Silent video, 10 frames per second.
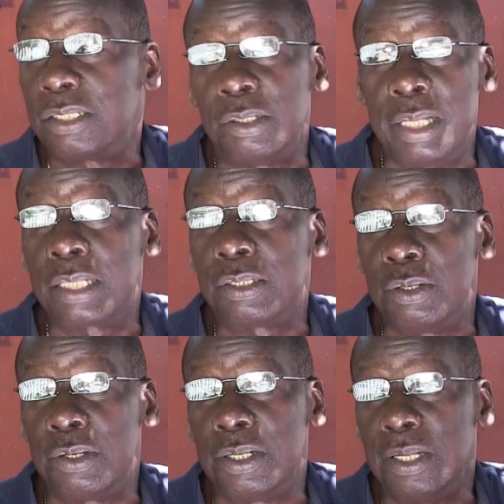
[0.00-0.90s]
to next
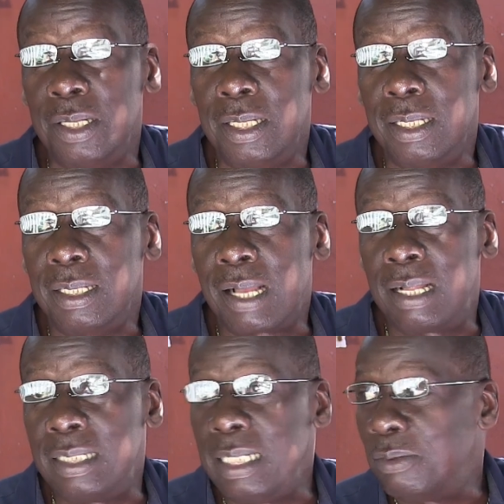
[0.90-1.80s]
door.
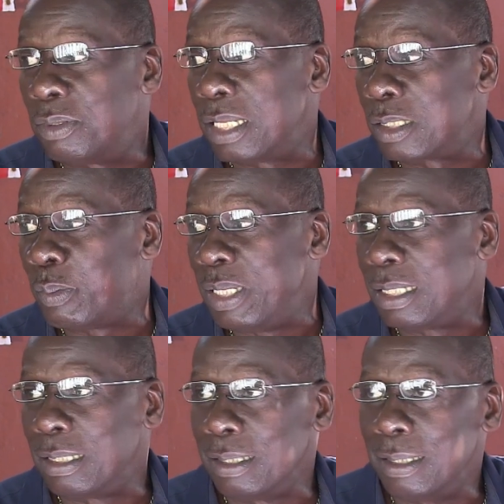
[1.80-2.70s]
All you needed was a
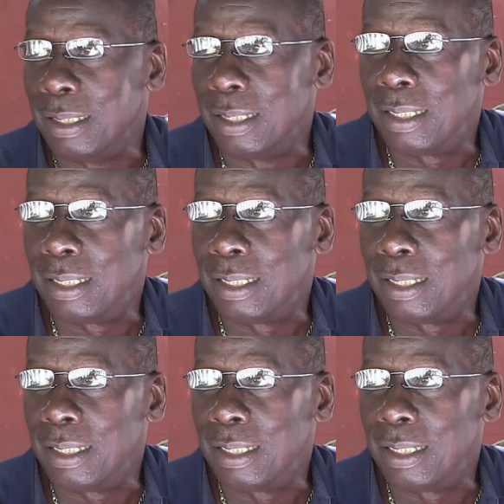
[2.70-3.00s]
speaker.